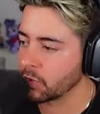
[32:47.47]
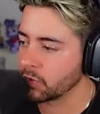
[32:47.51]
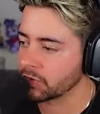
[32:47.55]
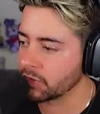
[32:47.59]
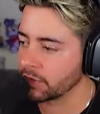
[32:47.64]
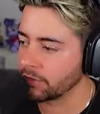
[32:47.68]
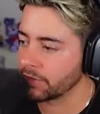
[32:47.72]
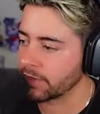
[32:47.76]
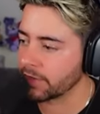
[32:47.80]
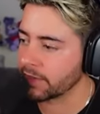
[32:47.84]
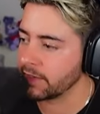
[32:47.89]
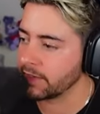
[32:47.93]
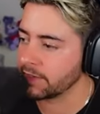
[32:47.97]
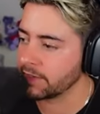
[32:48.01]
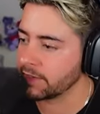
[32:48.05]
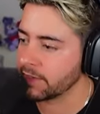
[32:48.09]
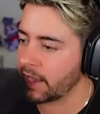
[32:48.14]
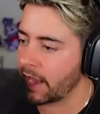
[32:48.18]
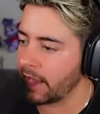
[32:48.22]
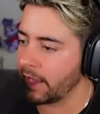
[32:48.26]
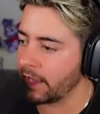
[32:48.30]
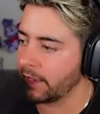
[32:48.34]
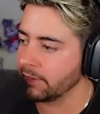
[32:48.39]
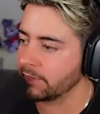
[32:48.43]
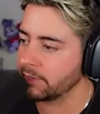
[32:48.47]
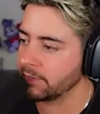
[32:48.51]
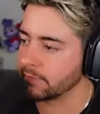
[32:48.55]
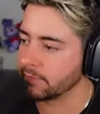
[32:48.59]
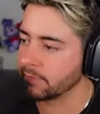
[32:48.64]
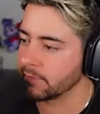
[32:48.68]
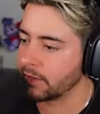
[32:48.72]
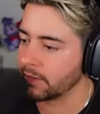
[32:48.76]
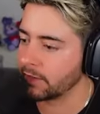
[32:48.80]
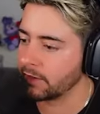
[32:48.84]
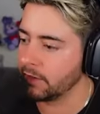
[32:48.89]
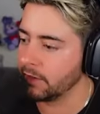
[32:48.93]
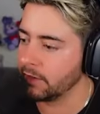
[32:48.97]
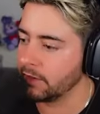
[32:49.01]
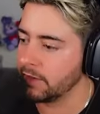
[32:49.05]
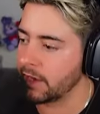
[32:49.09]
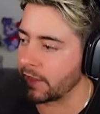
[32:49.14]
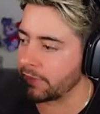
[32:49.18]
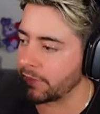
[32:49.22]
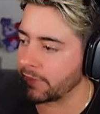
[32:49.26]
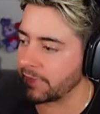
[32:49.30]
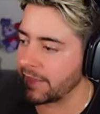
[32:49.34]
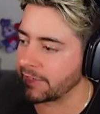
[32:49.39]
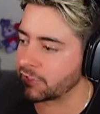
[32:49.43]
What's over this side?
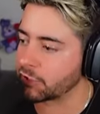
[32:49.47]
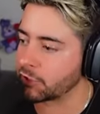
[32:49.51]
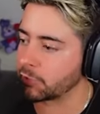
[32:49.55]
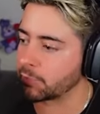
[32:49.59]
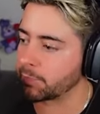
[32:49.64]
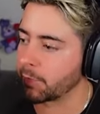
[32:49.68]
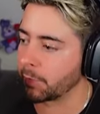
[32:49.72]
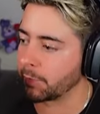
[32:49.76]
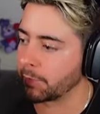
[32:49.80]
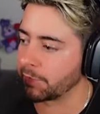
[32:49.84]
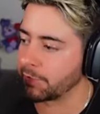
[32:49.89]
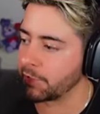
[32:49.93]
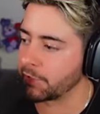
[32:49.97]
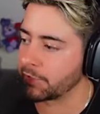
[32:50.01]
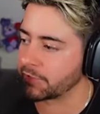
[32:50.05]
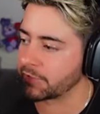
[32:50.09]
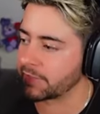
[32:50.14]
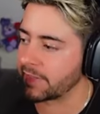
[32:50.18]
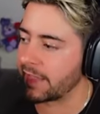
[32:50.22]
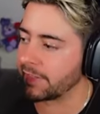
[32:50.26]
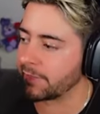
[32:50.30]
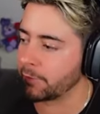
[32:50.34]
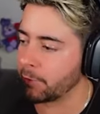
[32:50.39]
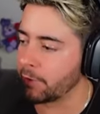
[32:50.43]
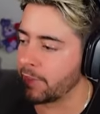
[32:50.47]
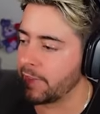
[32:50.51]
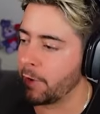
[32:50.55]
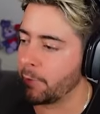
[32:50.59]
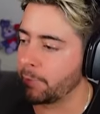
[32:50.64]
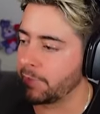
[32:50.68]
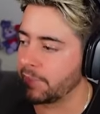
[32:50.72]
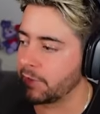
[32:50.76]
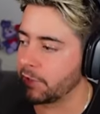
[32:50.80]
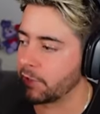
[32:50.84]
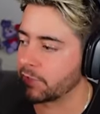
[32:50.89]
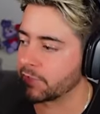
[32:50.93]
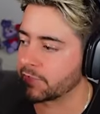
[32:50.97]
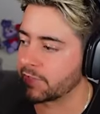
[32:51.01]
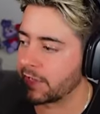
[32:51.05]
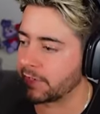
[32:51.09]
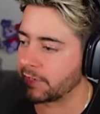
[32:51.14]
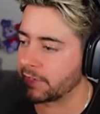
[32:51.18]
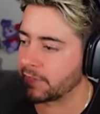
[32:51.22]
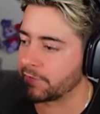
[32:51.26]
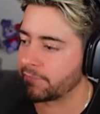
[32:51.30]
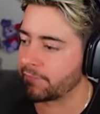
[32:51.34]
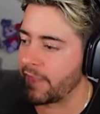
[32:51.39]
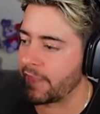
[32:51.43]
Nothing. That's just probably the other side. That'll be the other
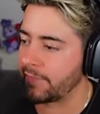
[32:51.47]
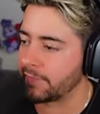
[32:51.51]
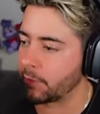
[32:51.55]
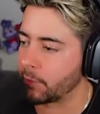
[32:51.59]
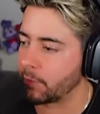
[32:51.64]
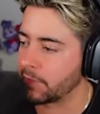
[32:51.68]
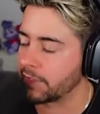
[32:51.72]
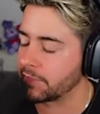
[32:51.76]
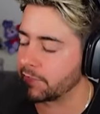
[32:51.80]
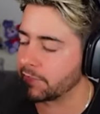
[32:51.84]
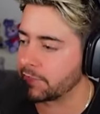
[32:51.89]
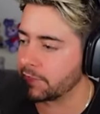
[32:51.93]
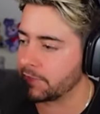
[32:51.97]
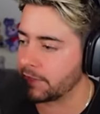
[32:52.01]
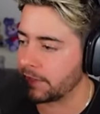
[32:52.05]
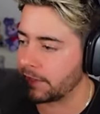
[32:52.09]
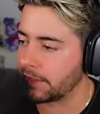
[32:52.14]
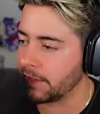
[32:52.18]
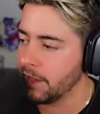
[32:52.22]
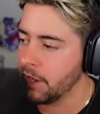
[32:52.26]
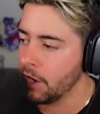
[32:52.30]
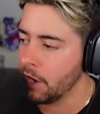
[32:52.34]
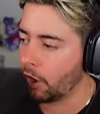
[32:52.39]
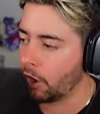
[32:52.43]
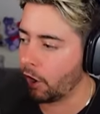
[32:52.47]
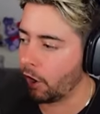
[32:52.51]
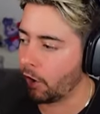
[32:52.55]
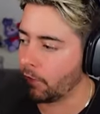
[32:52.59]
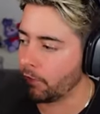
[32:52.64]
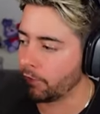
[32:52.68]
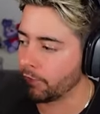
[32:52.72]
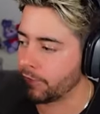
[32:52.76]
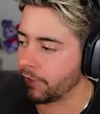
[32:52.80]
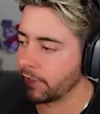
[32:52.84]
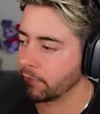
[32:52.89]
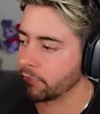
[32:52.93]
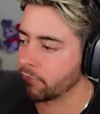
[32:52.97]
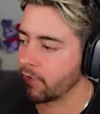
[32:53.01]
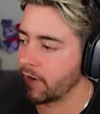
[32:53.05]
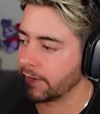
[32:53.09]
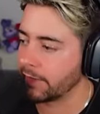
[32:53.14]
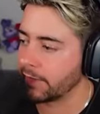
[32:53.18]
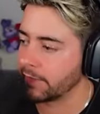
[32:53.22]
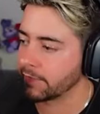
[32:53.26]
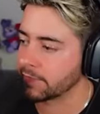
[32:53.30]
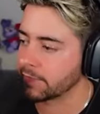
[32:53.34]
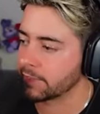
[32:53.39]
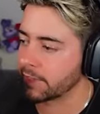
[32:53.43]
side of the vent that we can see on the
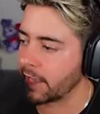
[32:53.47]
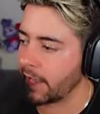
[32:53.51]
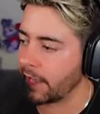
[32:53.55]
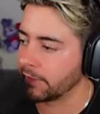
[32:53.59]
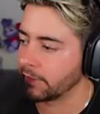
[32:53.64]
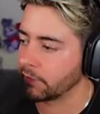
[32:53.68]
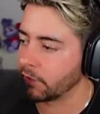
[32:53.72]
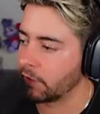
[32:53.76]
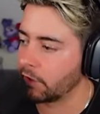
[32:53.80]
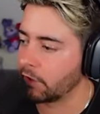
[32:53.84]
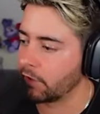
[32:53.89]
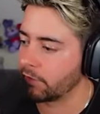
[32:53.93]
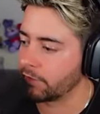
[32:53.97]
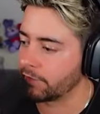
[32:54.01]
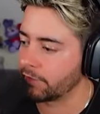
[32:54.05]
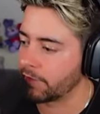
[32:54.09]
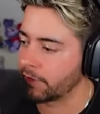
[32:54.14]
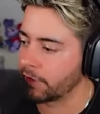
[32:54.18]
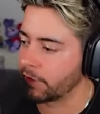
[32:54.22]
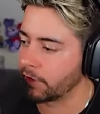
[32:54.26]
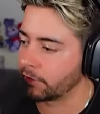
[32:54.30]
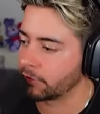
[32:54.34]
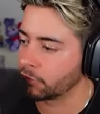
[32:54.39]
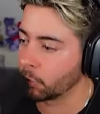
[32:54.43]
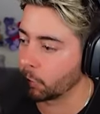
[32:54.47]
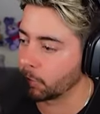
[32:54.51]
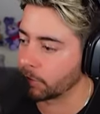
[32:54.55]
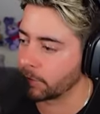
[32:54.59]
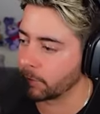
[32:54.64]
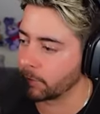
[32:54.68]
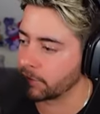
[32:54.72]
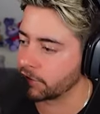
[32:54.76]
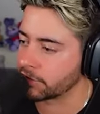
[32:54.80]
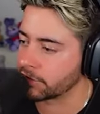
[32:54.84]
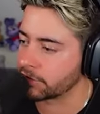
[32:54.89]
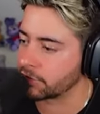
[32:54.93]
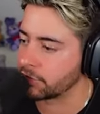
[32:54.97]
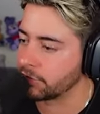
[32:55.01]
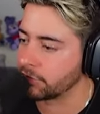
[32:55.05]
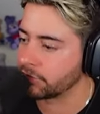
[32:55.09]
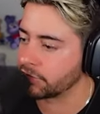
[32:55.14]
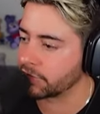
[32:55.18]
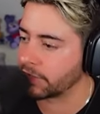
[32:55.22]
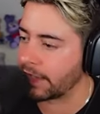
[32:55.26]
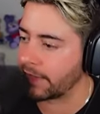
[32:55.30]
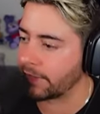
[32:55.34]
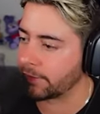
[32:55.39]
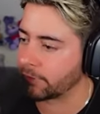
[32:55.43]
right-hand side of the door that we just
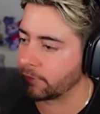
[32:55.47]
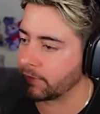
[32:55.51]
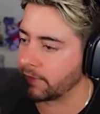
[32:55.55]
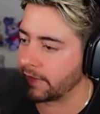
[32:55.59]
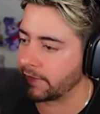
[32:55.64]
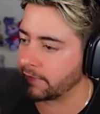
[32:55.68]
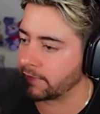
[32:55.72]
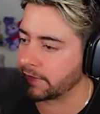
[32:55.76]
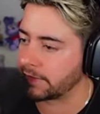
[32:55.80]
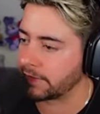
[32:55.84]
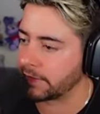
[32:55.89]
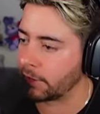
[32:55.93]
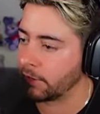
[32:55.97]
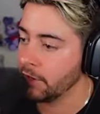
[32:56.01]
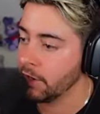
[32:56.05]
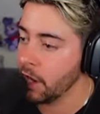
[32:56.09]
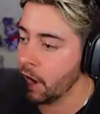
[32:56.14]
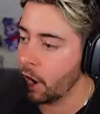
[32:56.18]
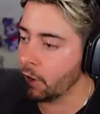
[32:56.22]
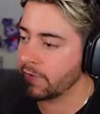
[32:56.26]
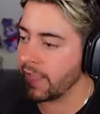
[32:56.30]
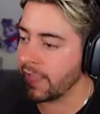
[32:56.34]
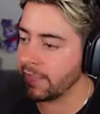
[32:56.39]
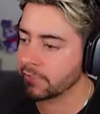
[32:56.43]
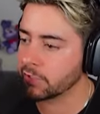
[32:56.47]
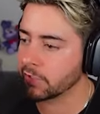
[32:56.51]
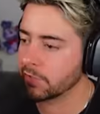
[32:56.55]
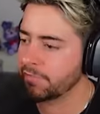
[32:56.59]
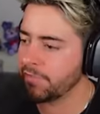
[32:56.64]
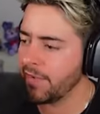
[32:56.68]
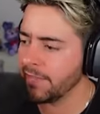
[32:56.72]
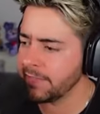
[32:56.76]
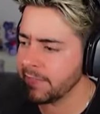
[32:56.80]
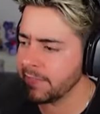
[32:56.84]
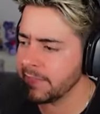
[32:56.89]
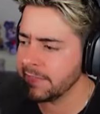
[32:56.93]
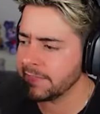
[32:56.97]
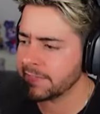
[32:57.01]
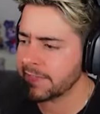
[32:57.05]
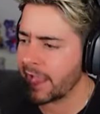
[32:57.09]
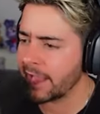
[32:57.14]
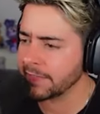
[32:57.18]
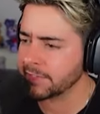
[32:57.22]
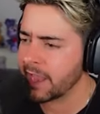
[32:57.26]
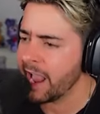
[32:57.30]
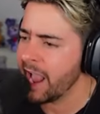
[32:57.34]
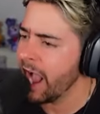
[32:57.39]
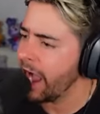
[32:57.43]
used to get through into here. Okay, so the fact that these
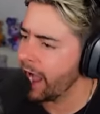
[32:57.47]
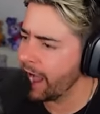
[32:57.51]
guys...